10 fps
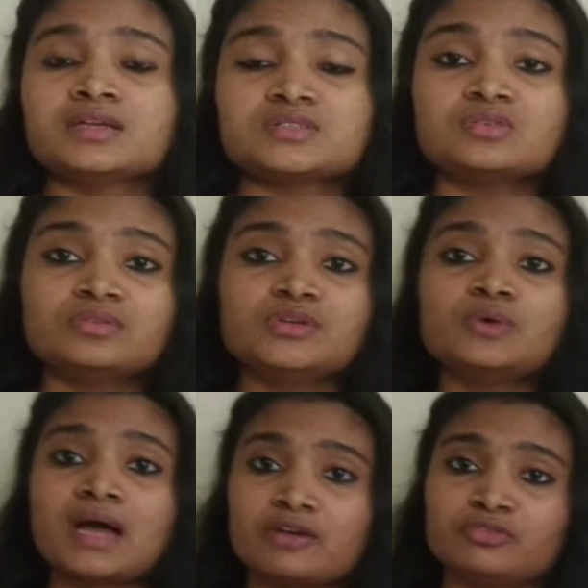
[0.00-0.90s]
So,
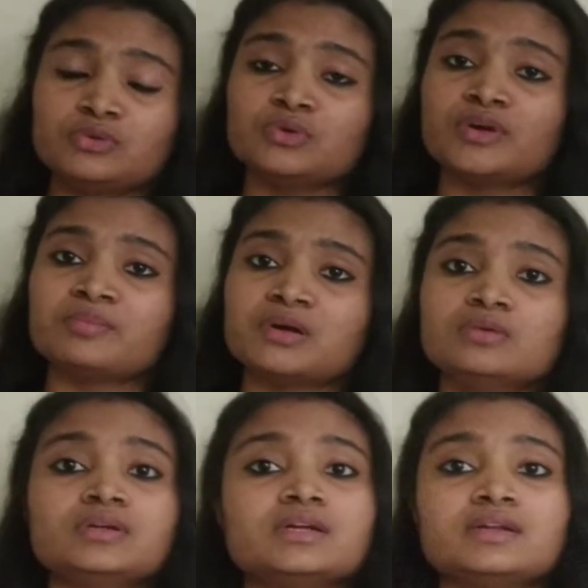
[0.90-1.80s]
you have to know
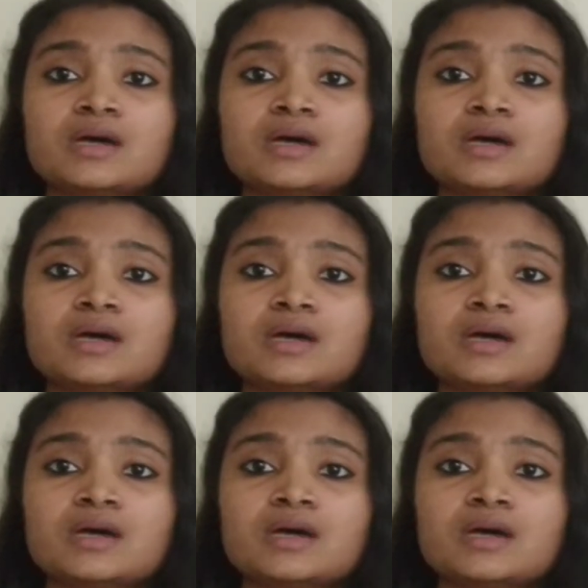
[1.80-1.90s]
about